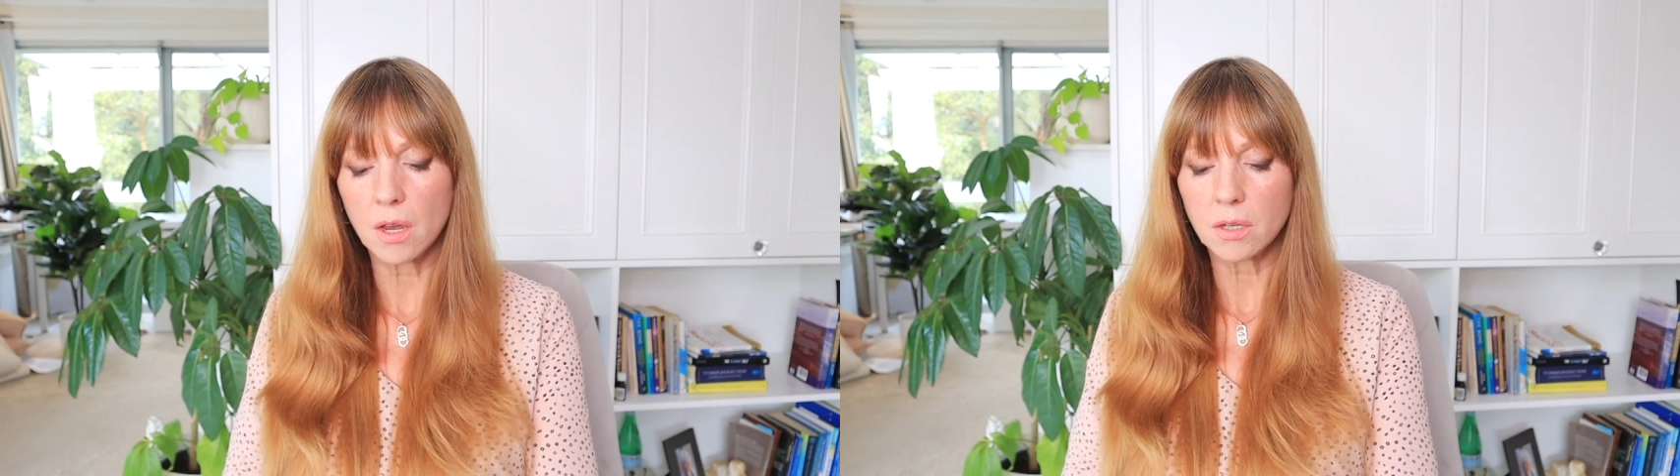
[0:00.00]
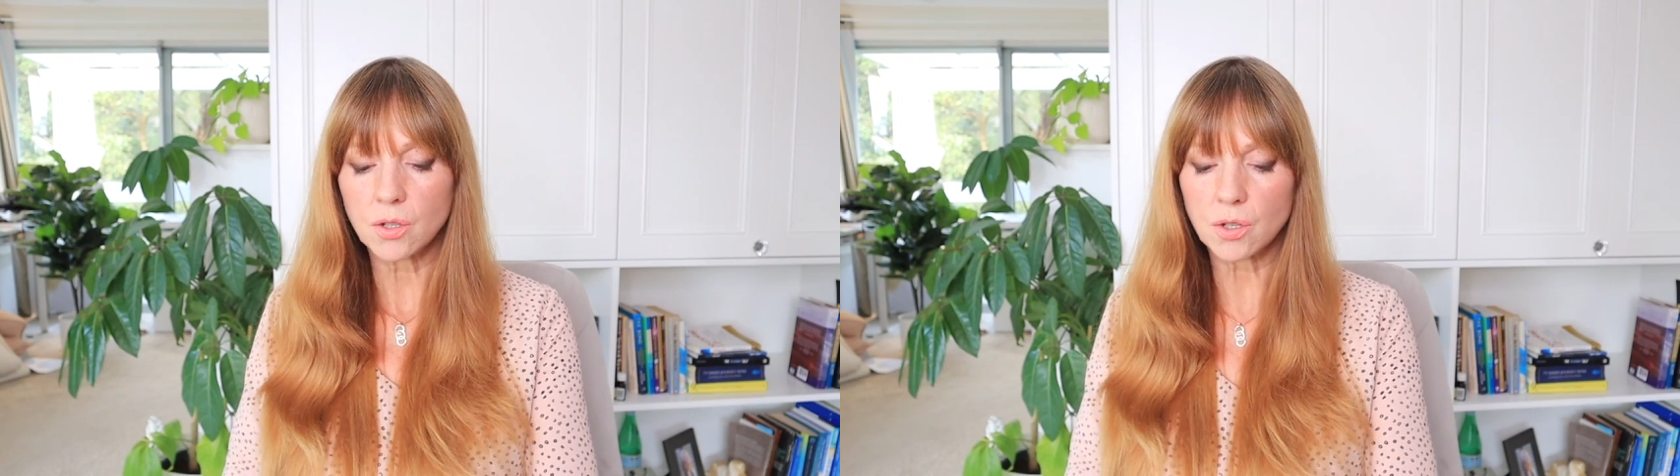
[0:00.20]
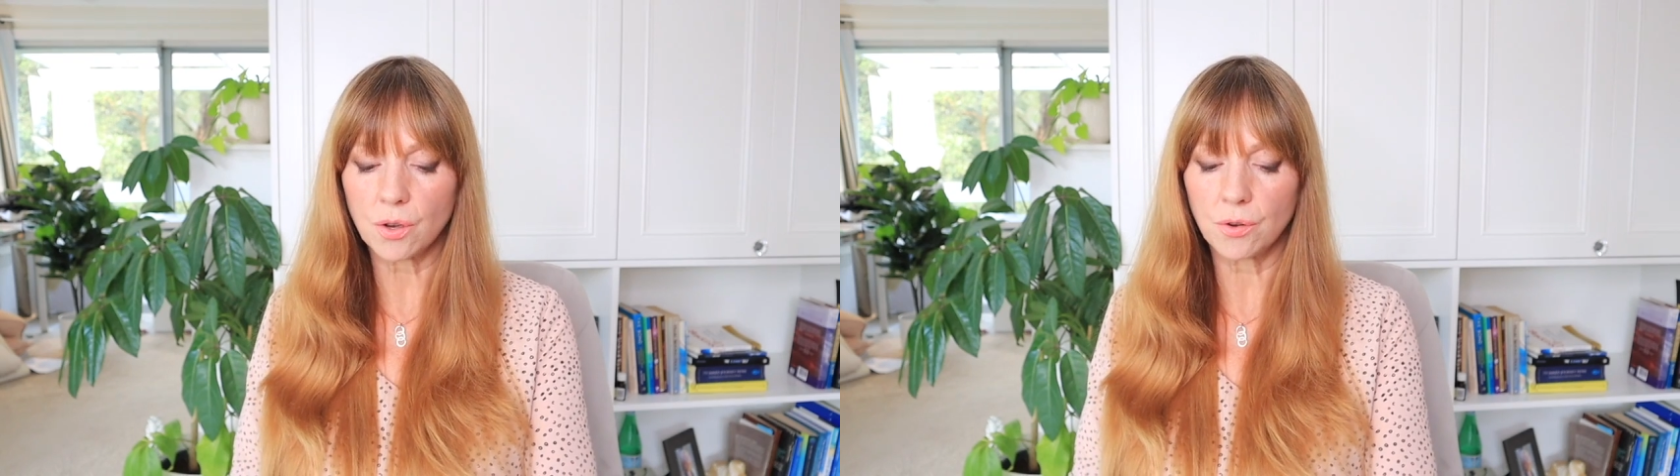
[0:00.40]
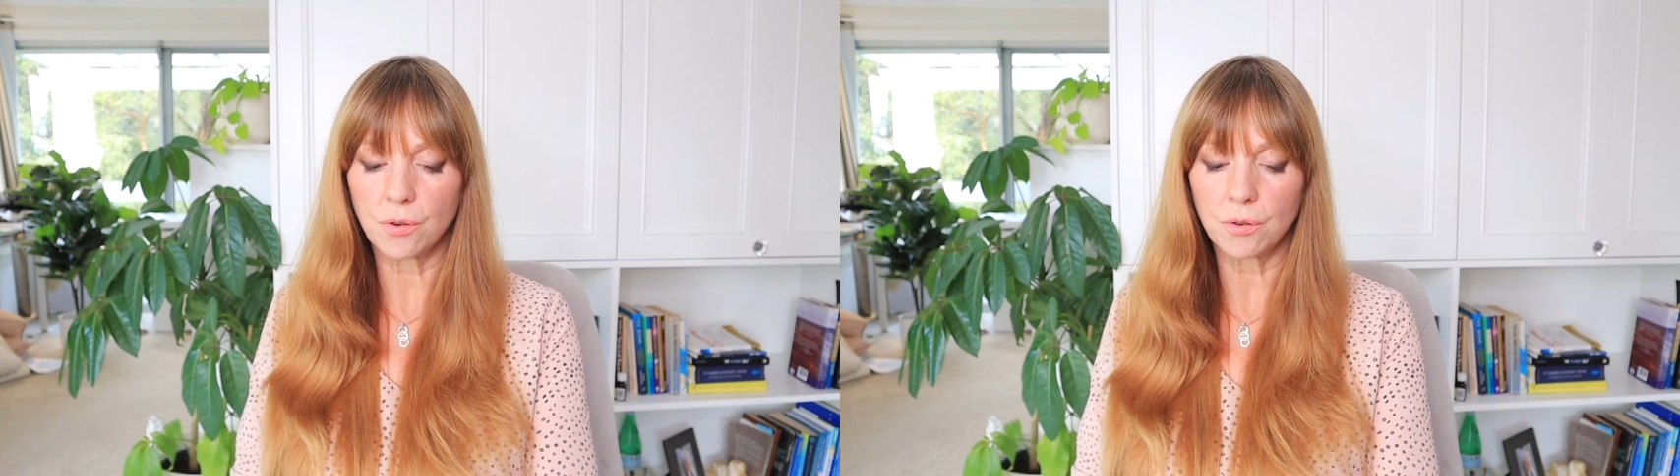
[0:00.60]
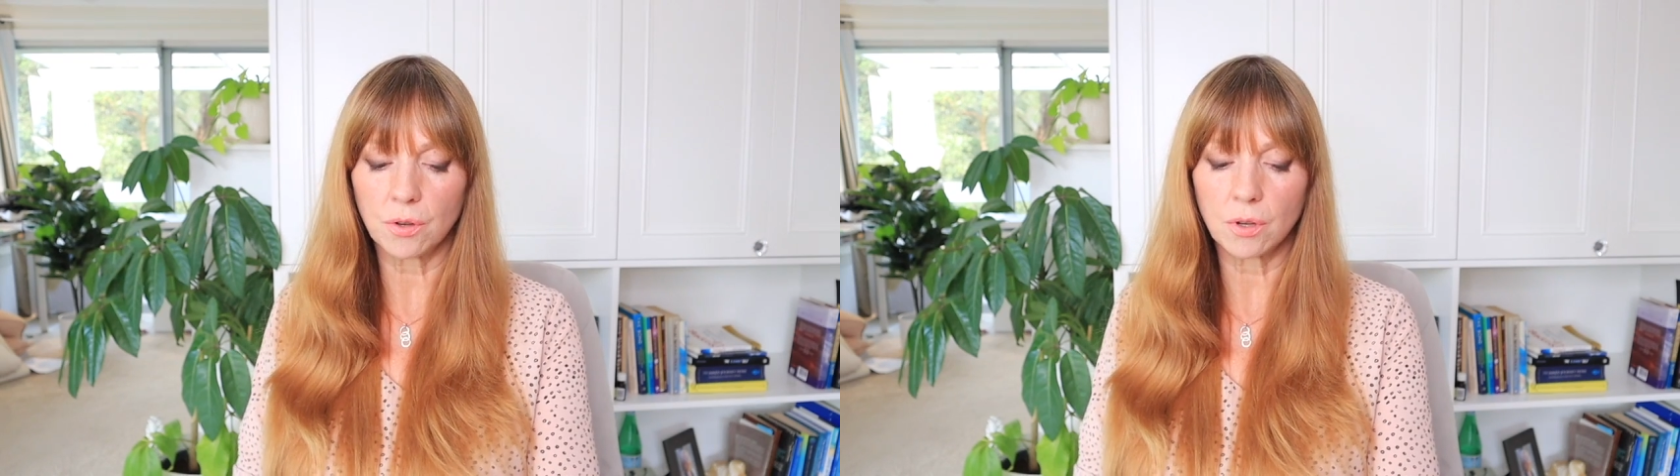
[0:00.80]

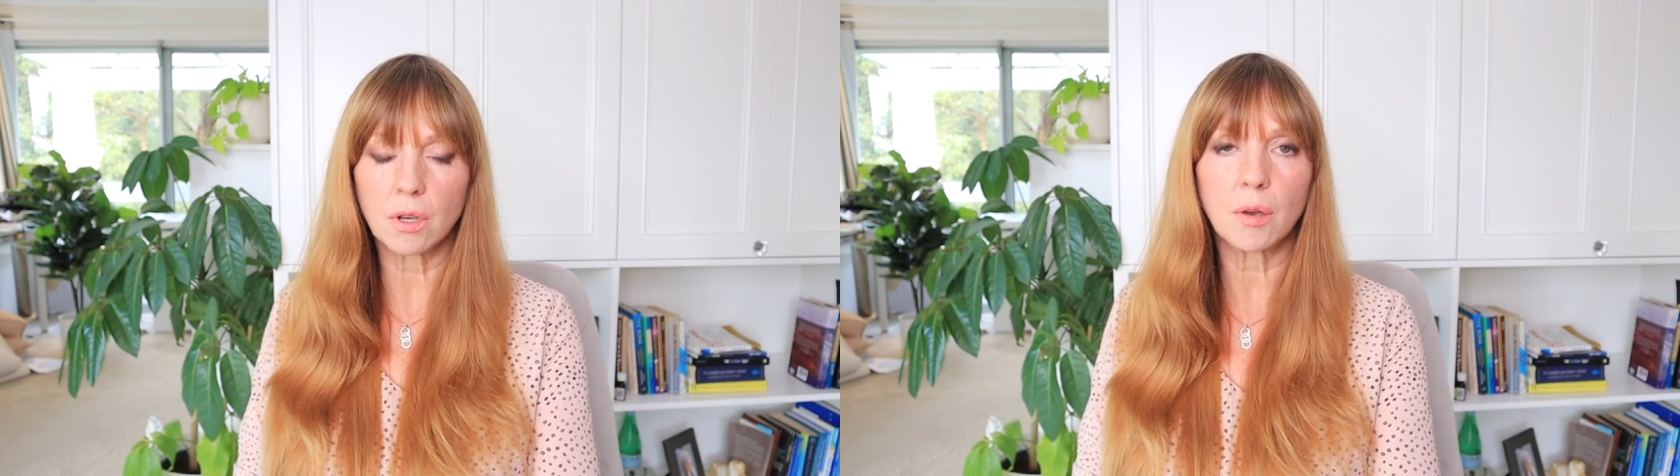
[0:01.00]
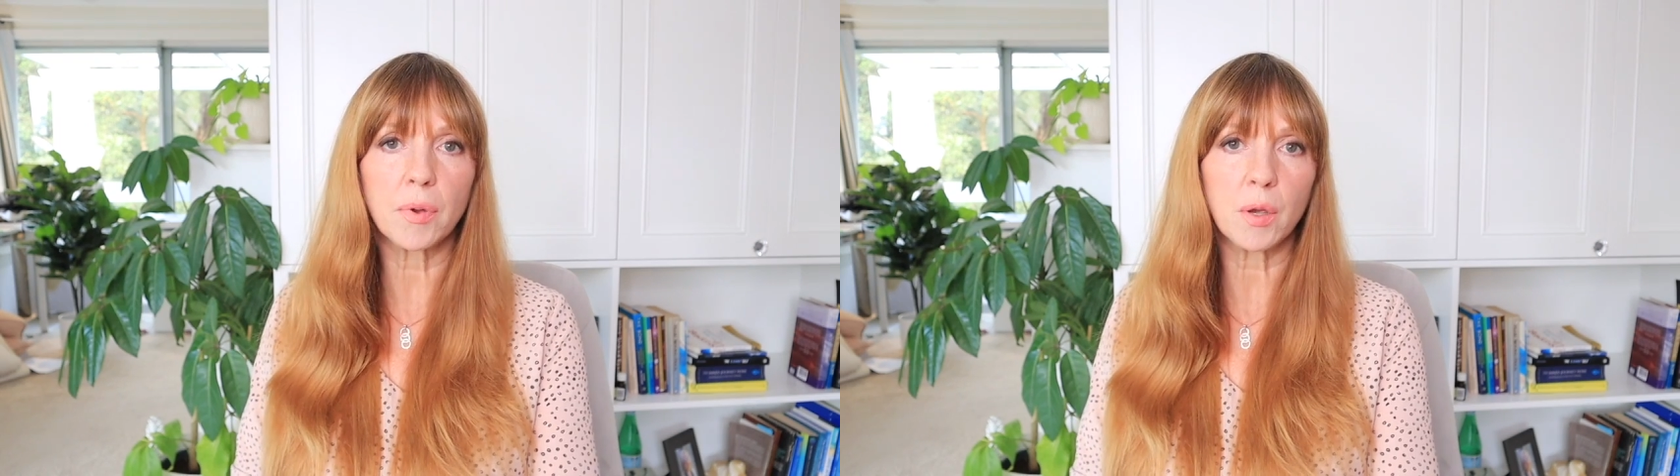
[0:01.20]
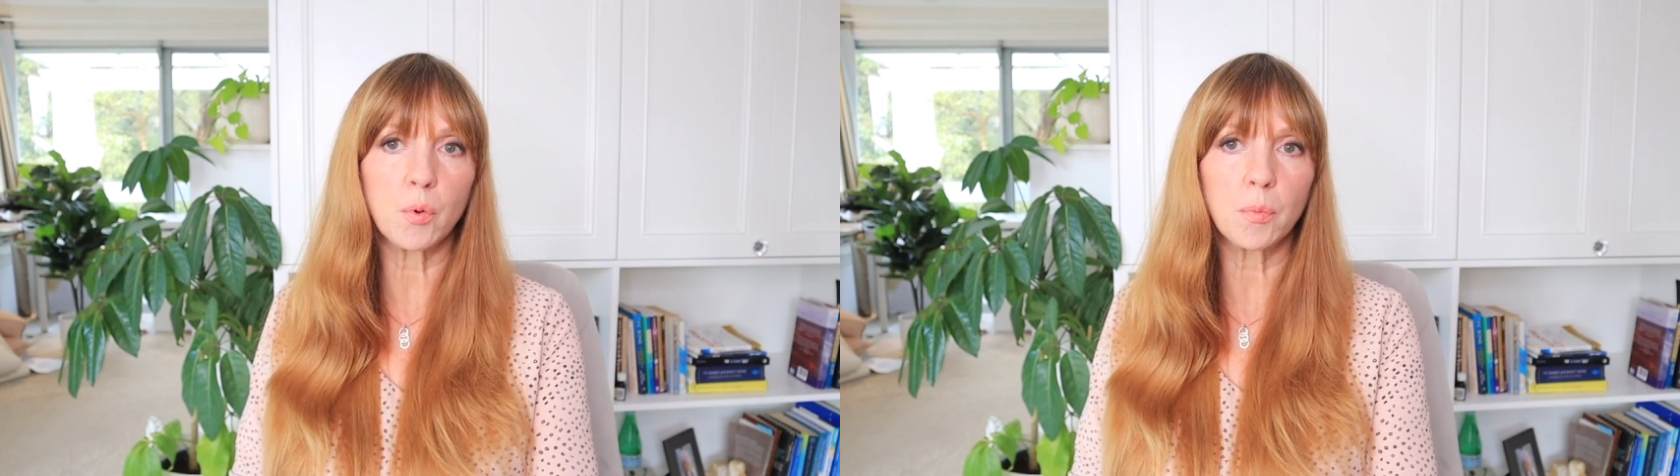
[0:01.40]
So a people